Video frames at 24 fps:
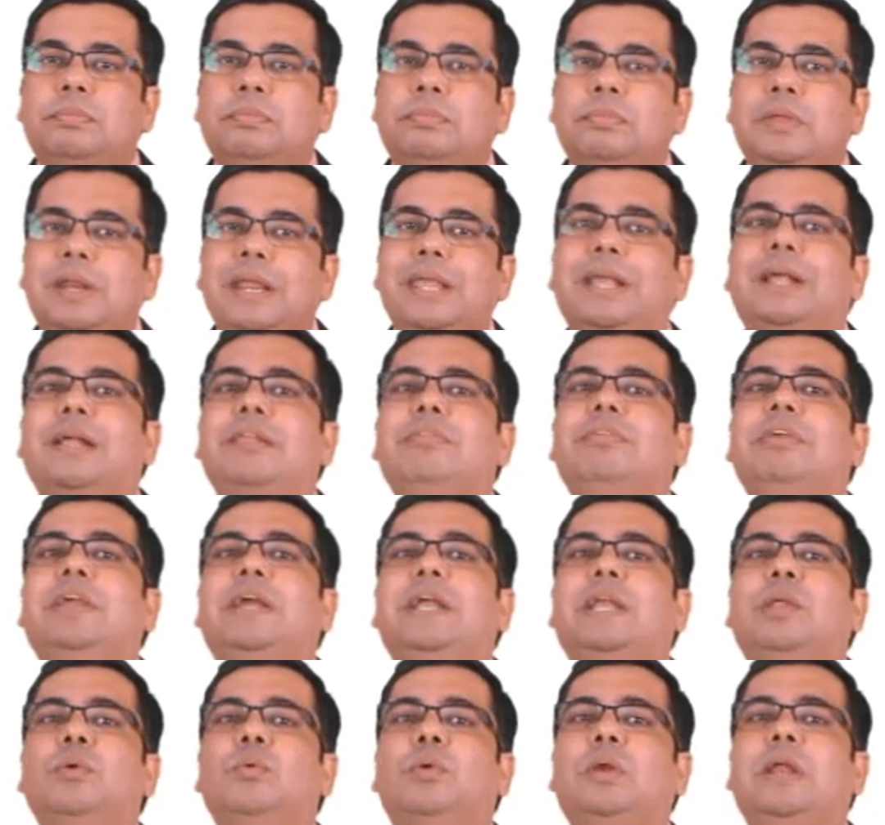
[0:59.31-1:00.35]
3
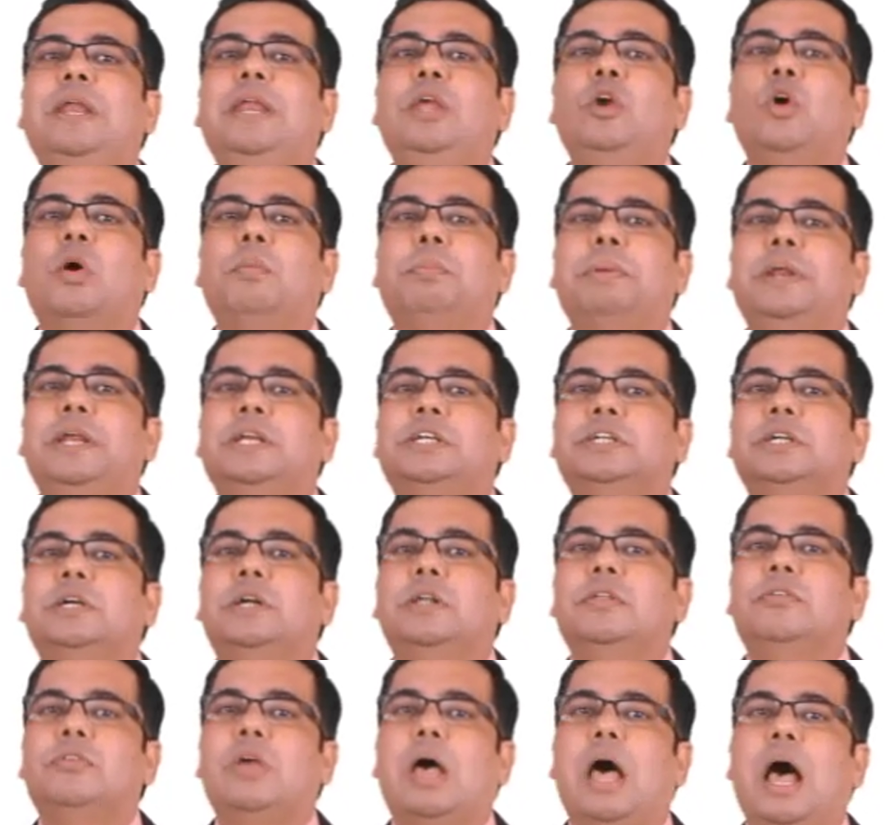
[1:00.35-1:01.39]
consecutive cleaning
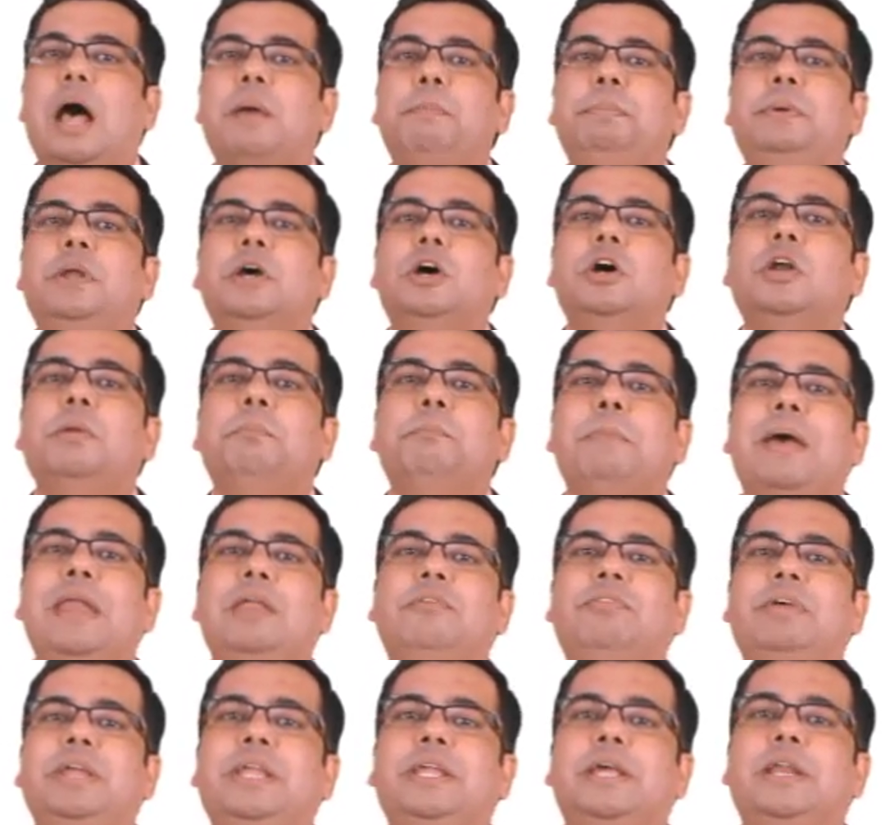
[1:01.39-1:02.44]
operations after
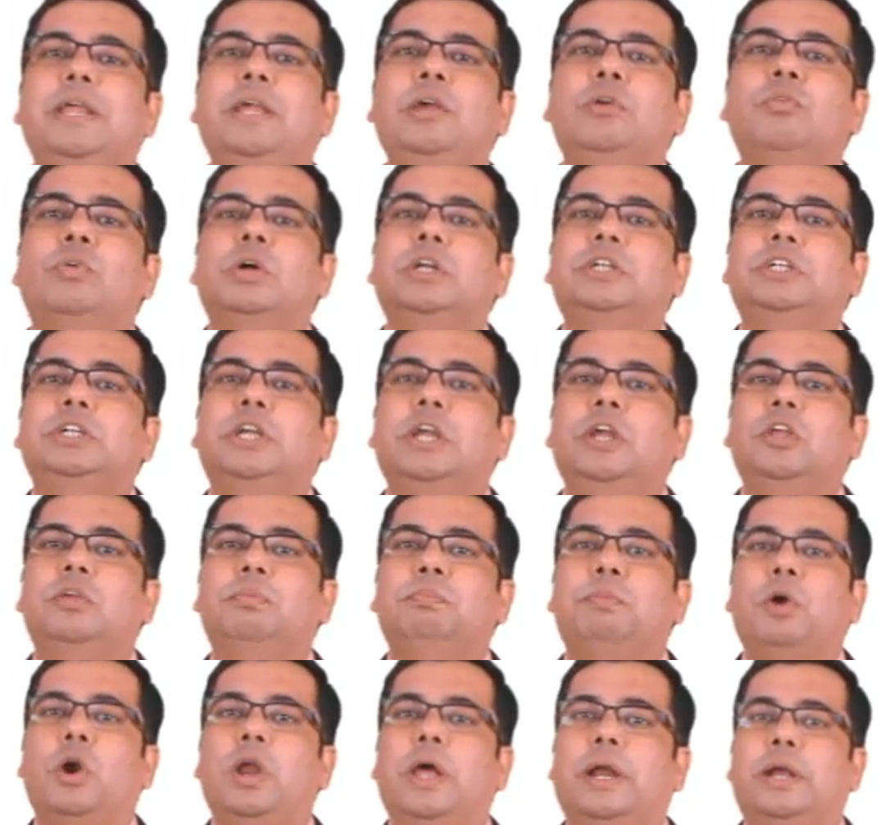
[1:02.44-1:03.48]
manufacturing worst case
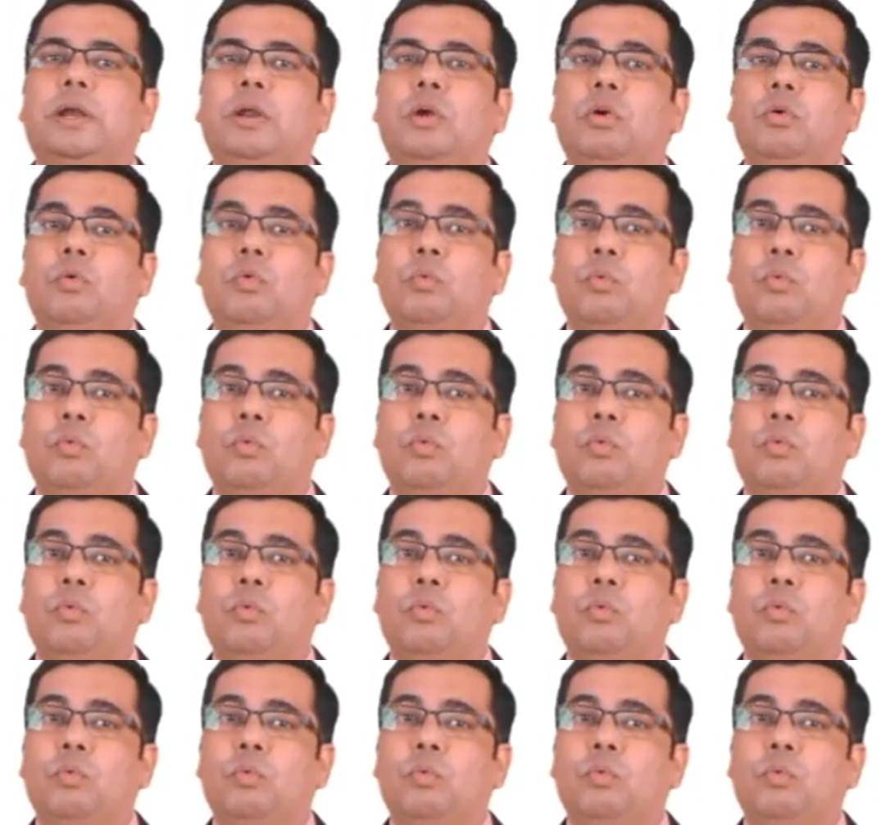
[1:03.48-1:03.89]
product.